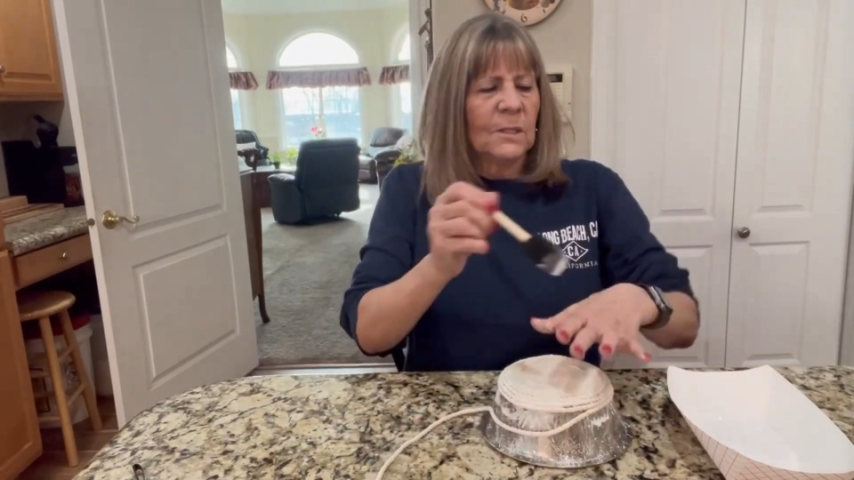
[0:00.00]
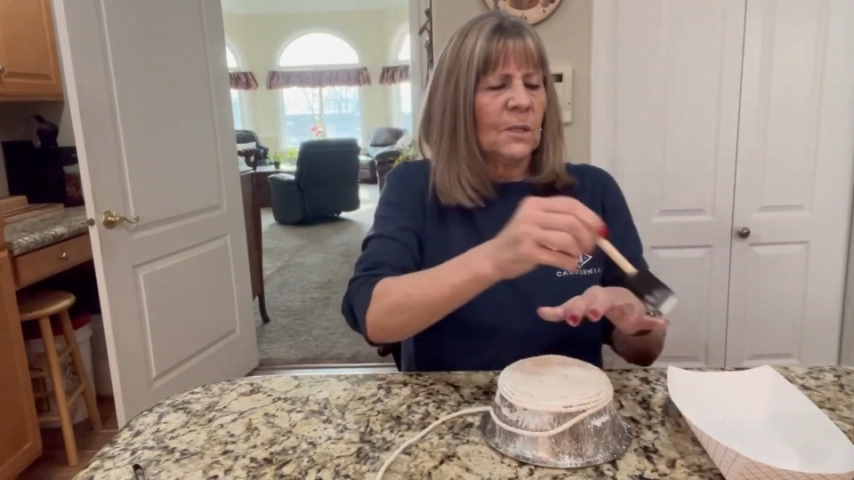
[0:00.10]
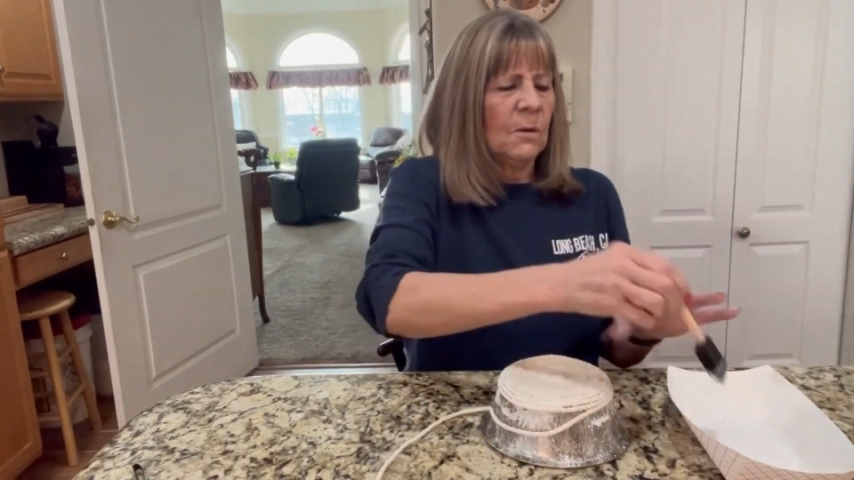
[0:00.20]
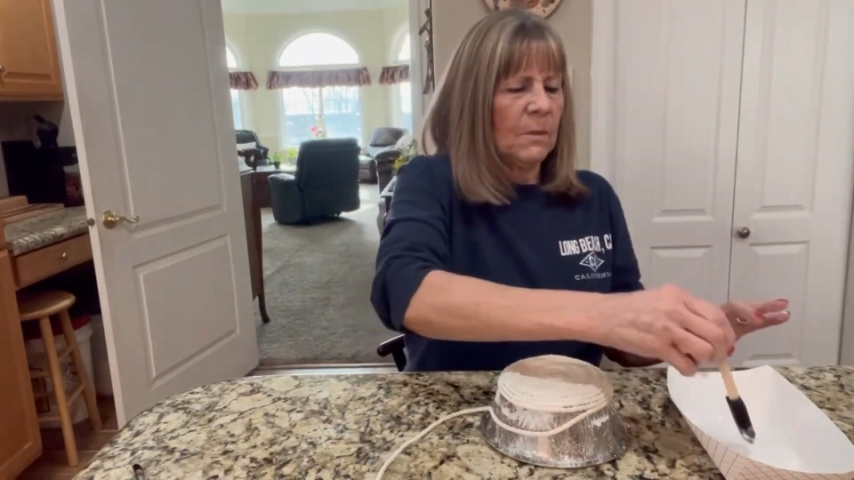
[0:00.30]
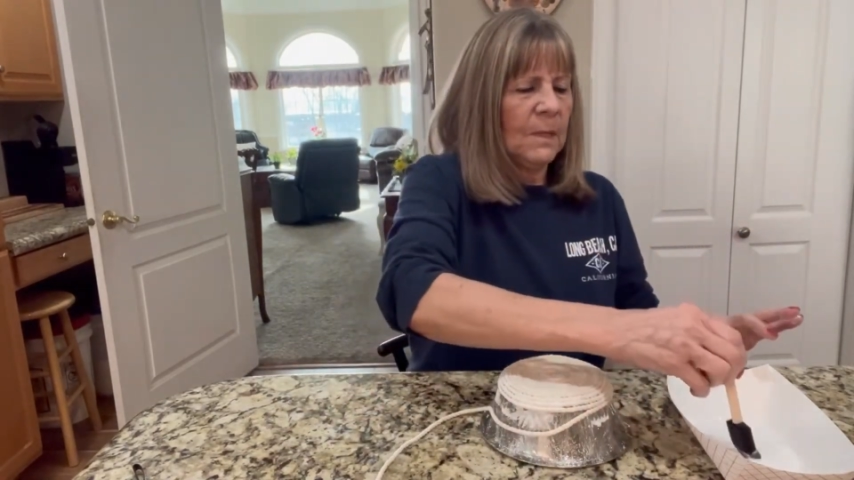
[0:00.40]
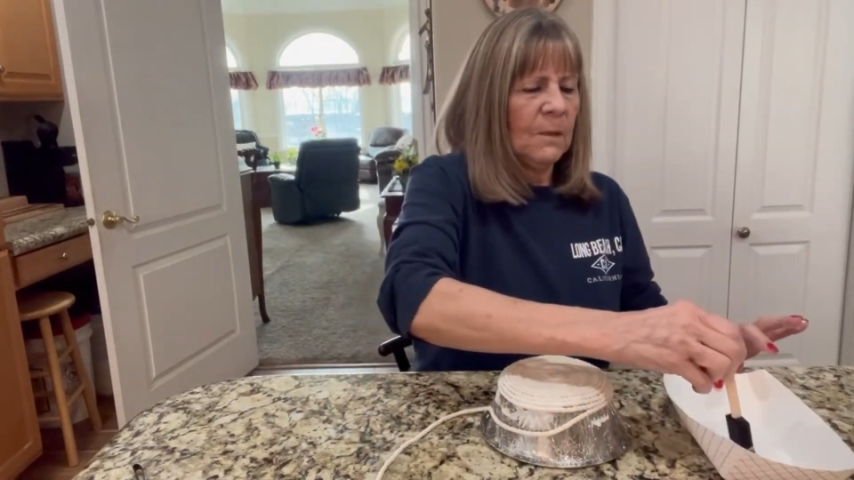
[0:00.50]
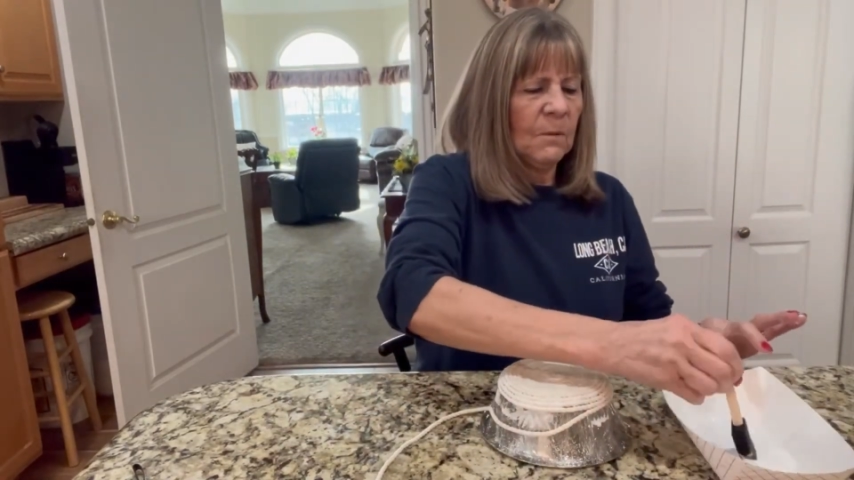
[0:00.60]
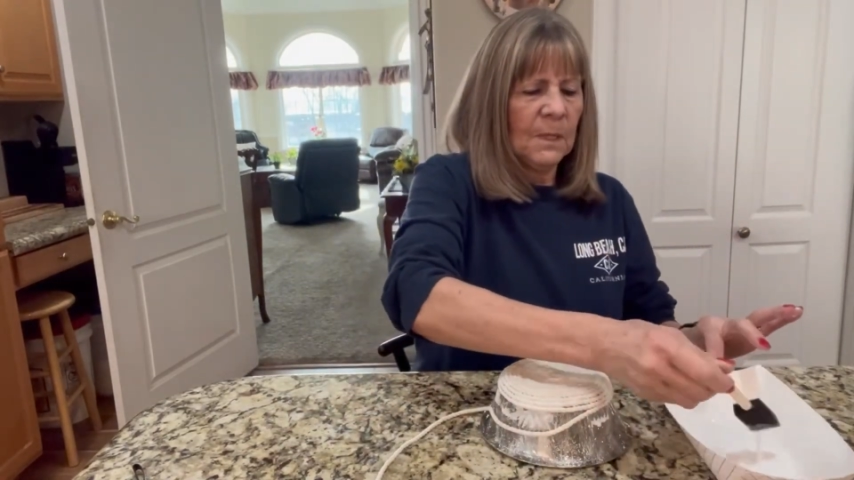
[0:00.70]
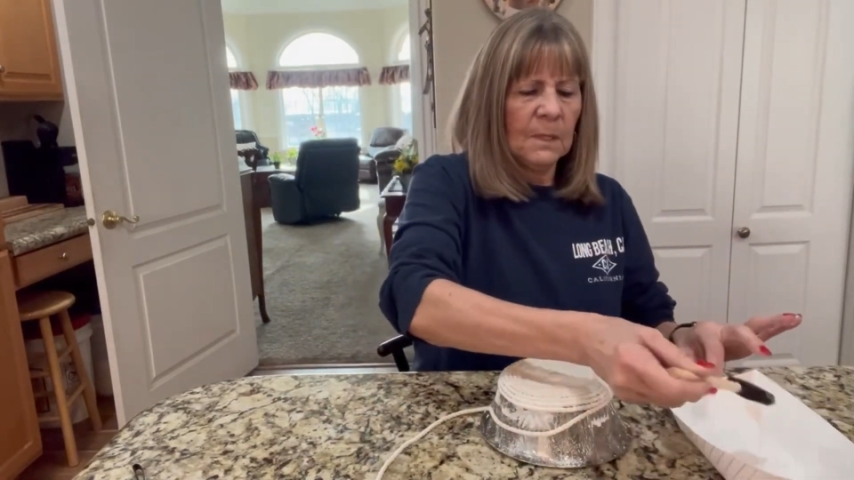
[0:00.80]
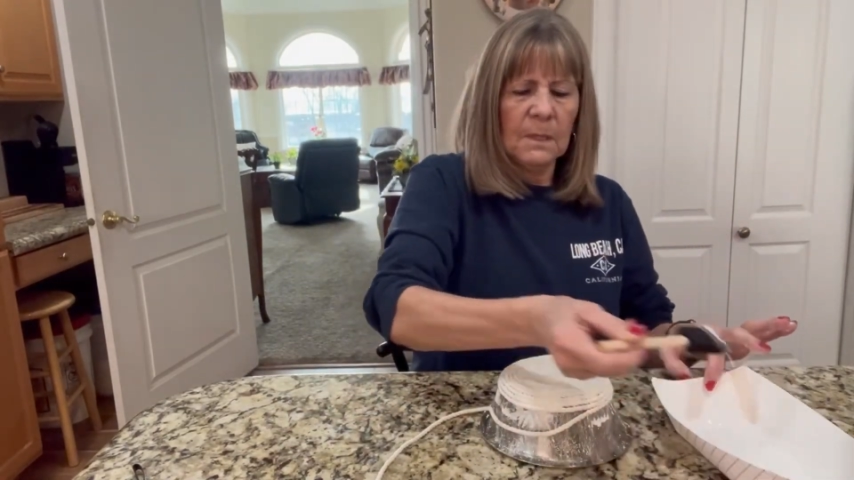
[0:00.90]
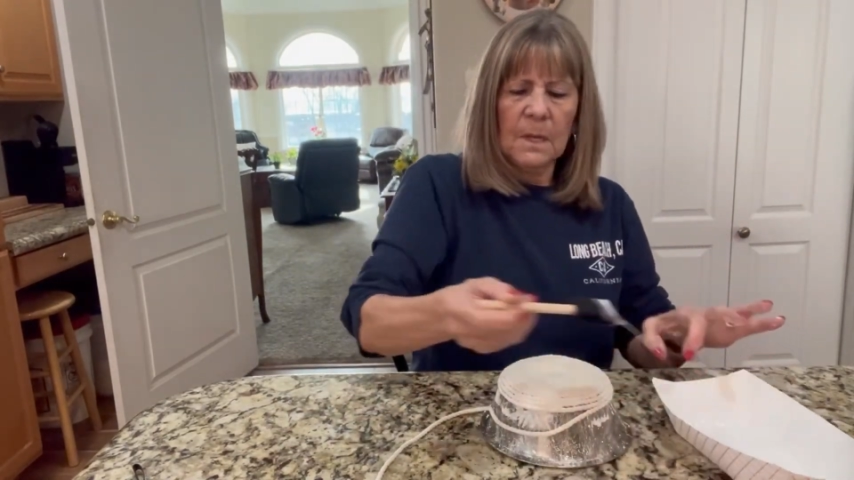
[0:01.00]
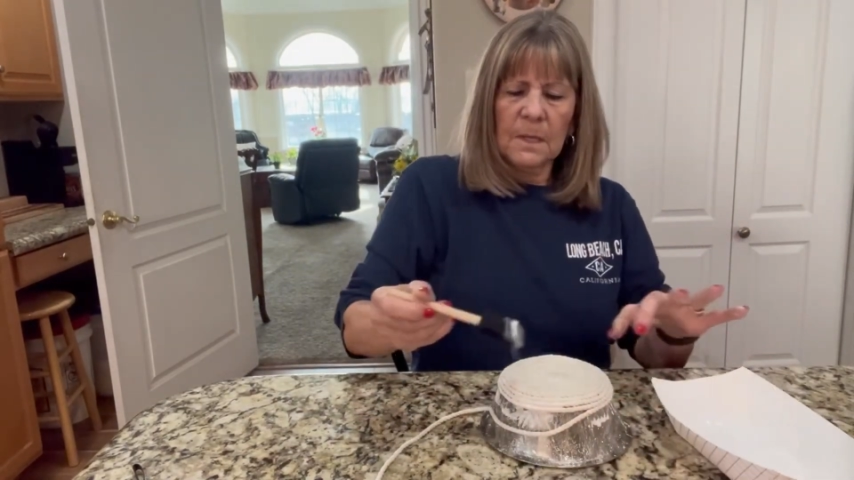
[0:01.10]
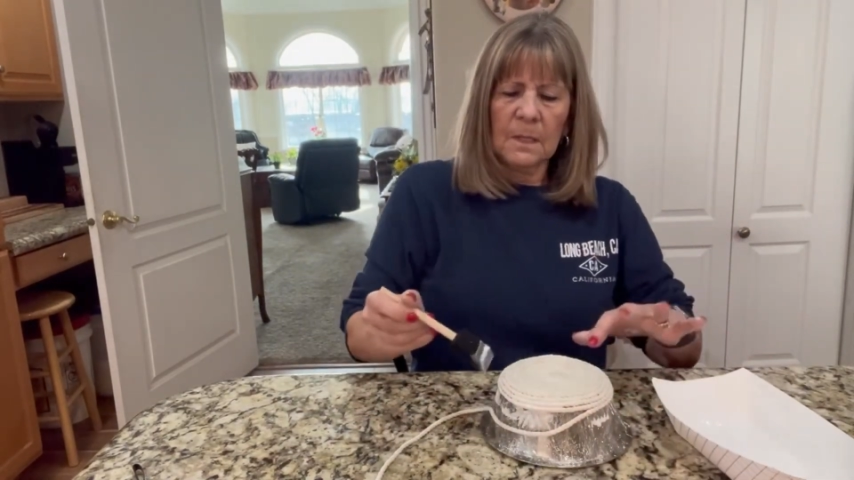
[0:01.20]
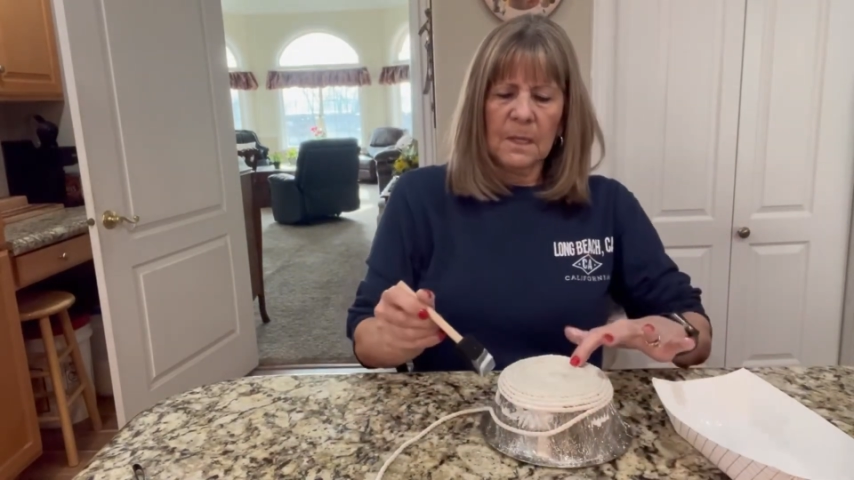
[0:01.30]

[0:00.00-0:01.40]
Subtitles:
so it will